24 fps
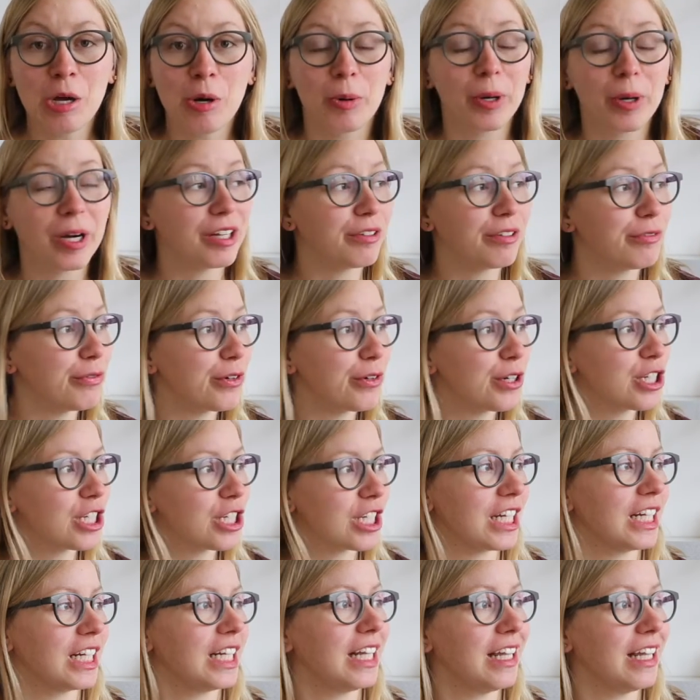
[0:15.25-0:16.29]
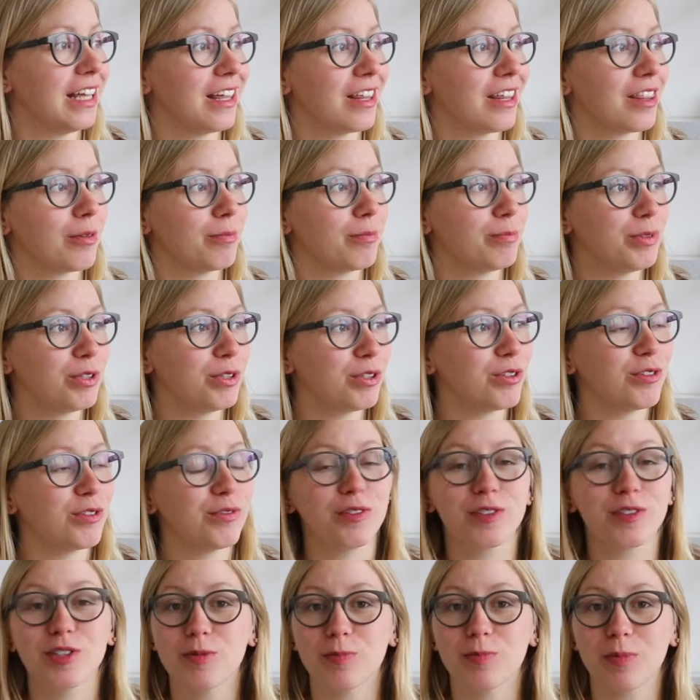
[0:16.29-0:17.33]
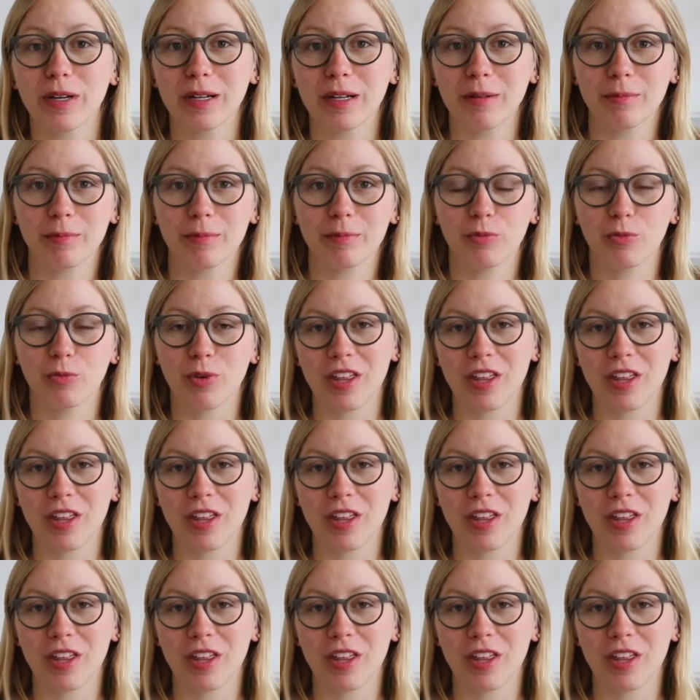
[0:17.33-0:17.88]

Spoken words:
where unfortunately the beautiful spring